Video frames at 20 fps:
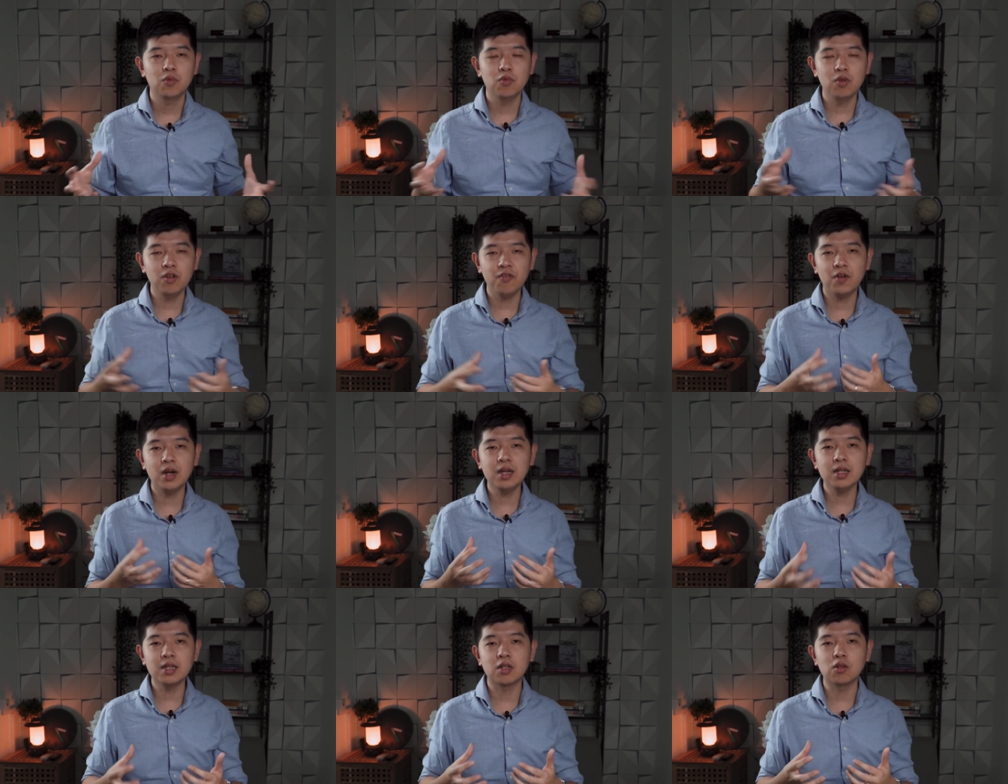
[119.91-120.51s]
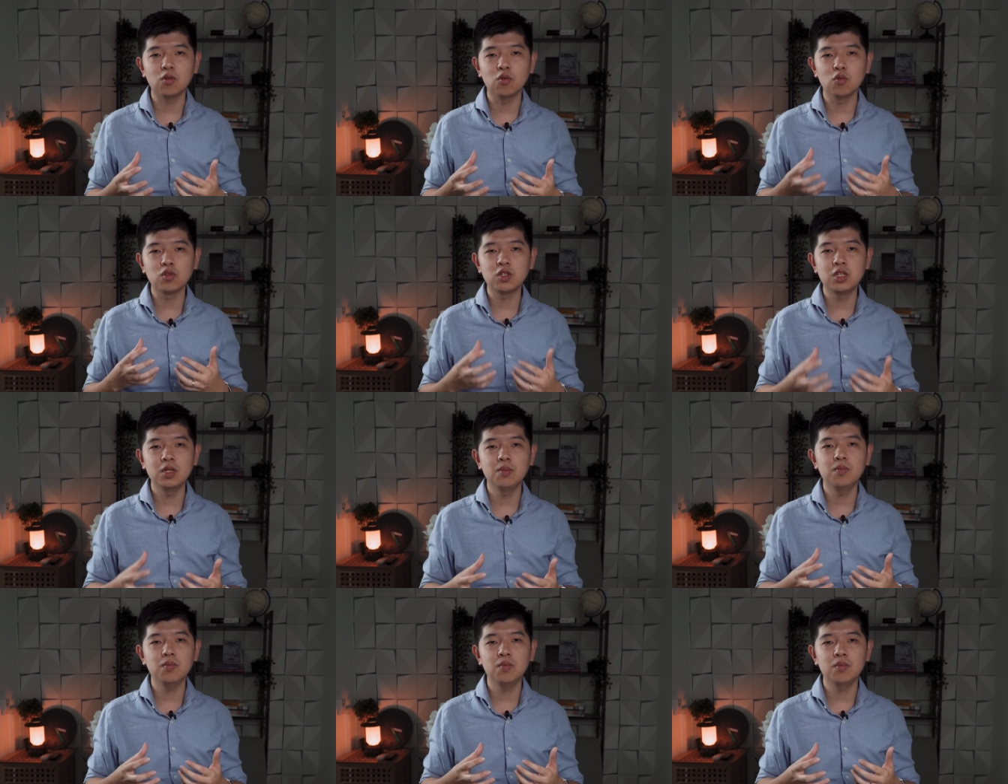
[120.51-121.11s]
we find that
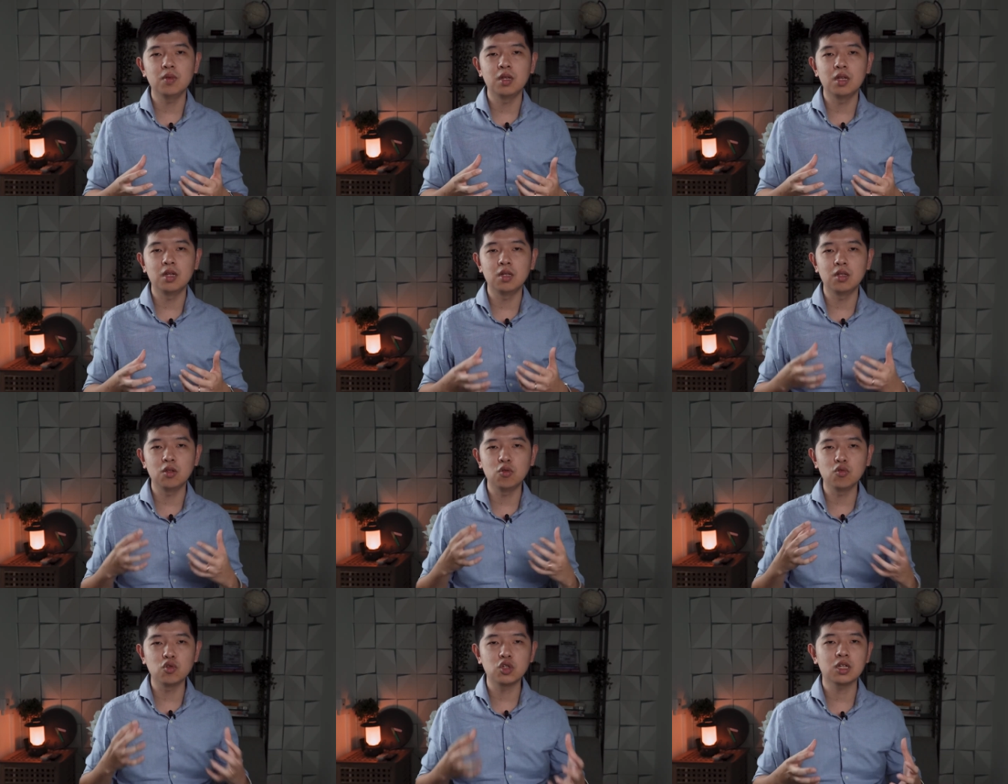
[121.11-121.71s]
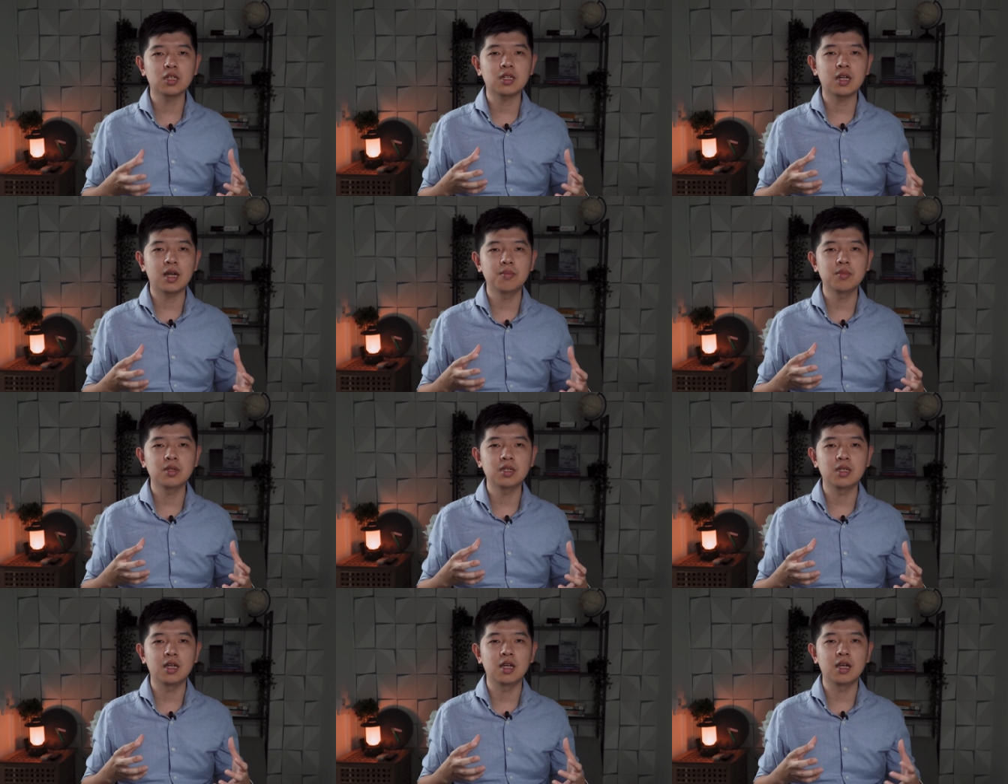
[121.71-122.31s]
OSIM in usual
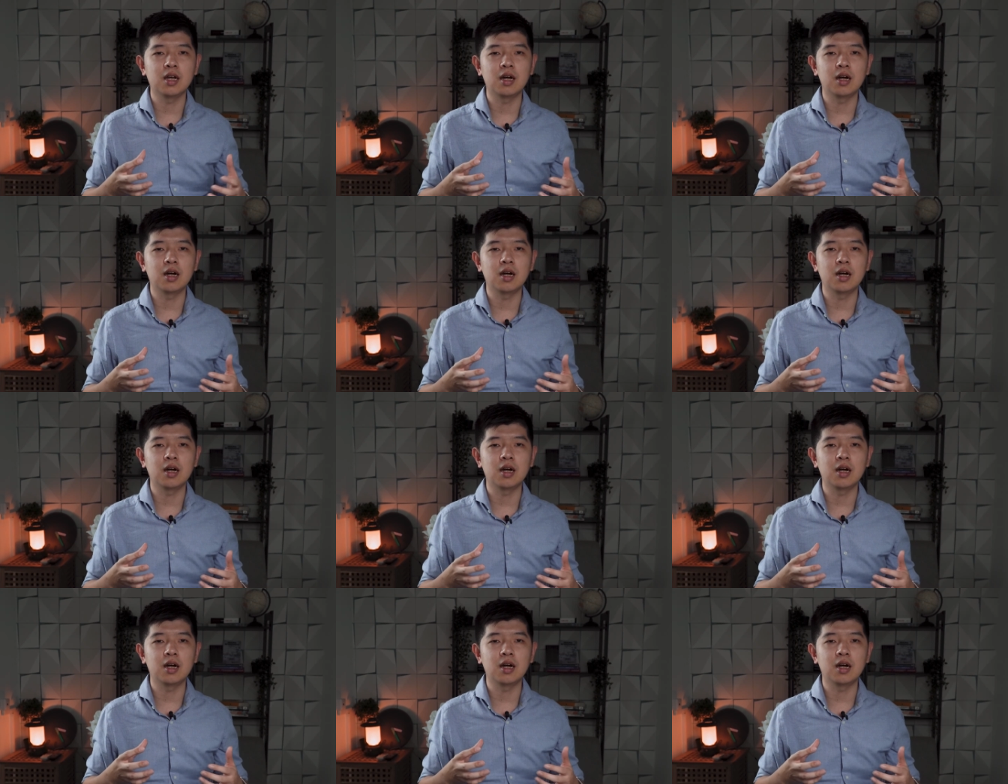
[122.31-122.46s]
times they